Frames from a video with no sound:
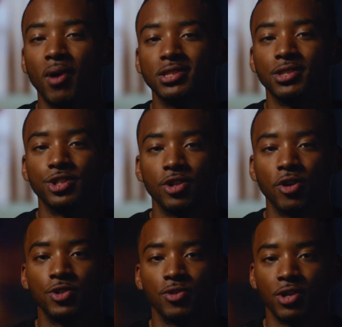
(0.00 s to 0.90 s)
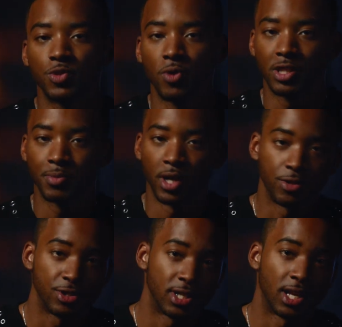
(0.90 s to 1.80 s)
watching the show, so I just want them to
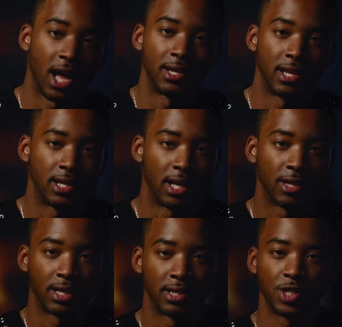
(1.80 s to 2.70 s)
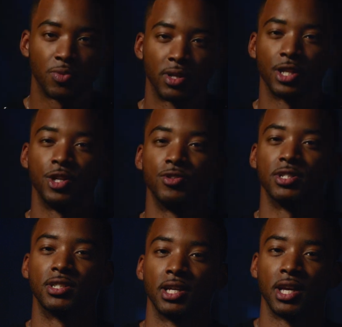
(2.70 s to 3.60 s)
understand identity. I think that's one of the
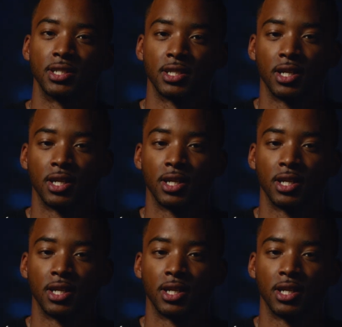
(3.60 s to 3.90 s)
hugest things.